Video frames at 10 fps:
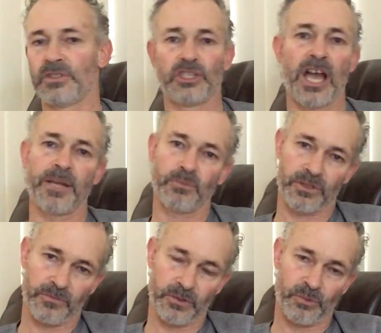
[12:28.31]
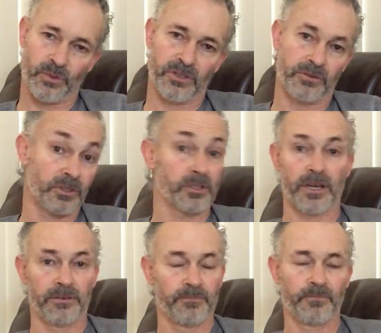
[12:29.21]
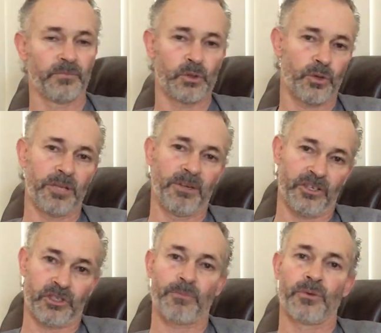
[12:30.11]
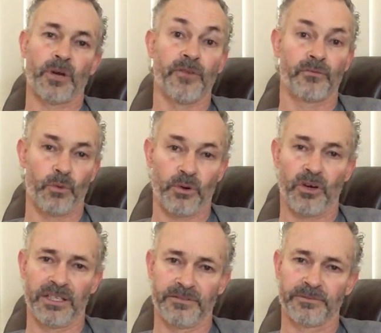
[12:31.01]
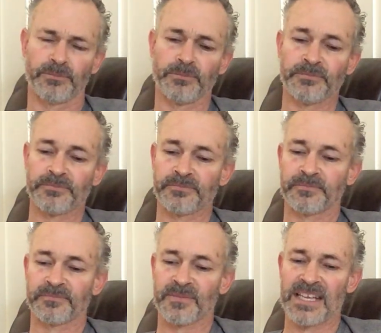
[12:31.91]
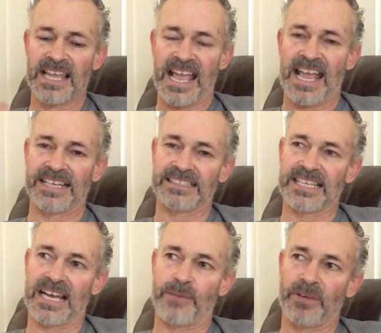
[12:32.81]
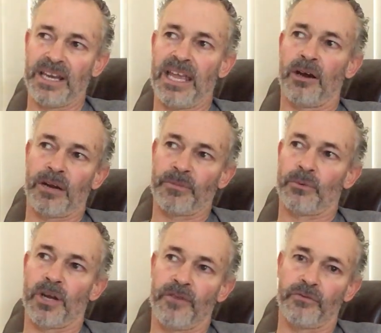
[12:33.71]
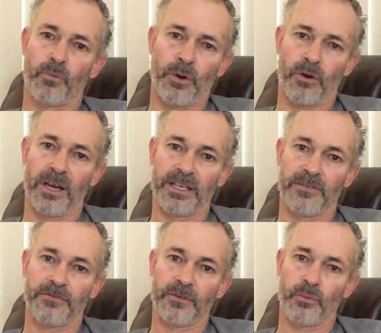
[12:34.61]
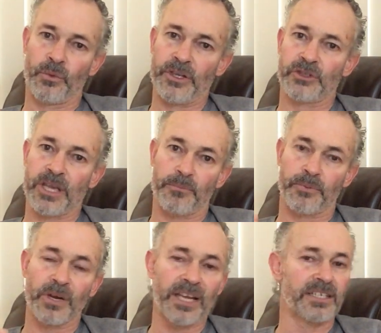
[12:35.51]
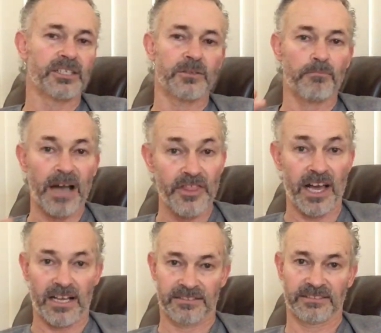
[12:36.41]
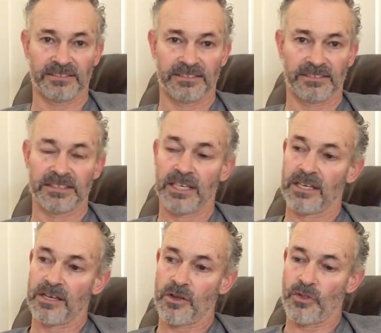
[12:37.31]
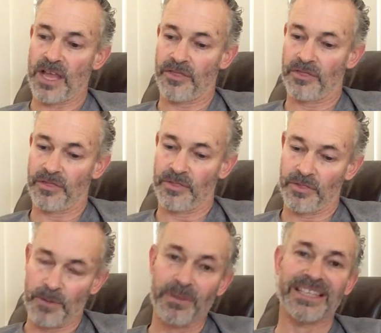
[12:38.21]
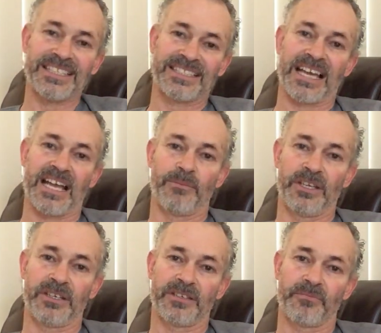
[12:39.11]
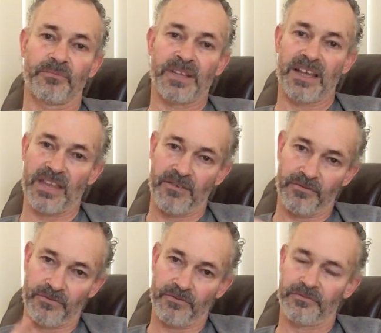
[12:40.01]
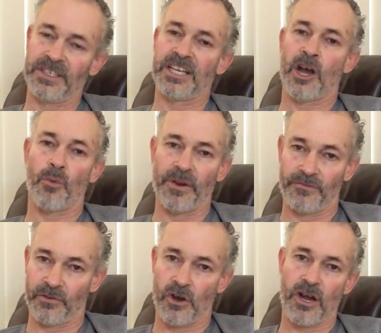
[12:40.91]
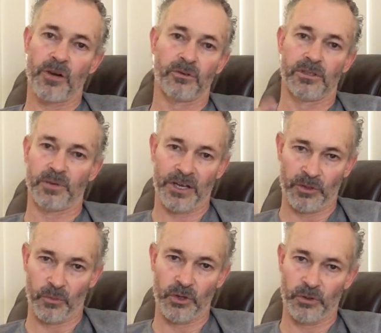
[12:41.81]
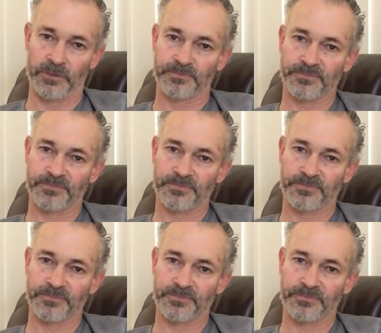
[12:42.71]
James, who it was, just saying 20 minutes up the road from where I live. And an hour up the road from where I live was that pregnant mother that the police came in, and that video went viral around the world,